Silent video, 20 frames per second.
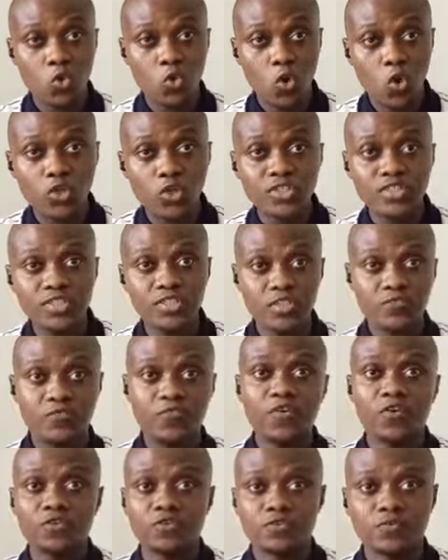cause
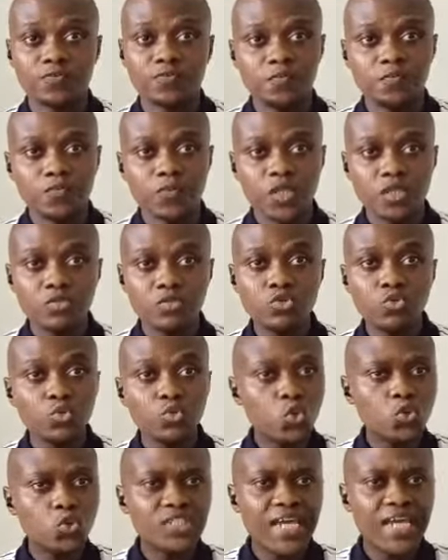divorce. So
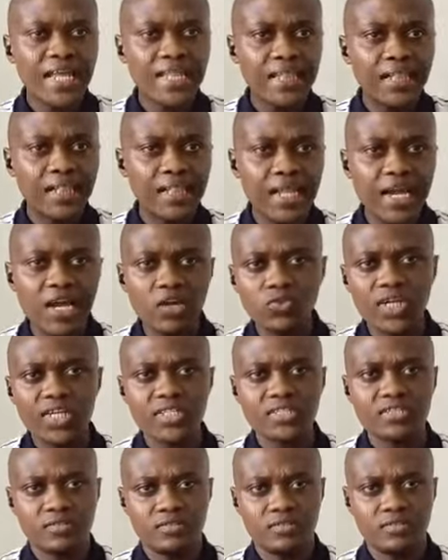don't allow
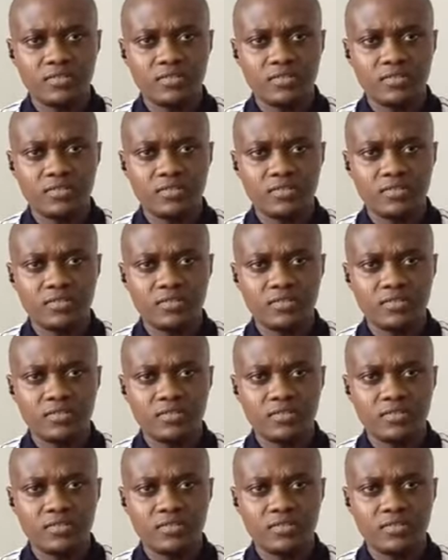that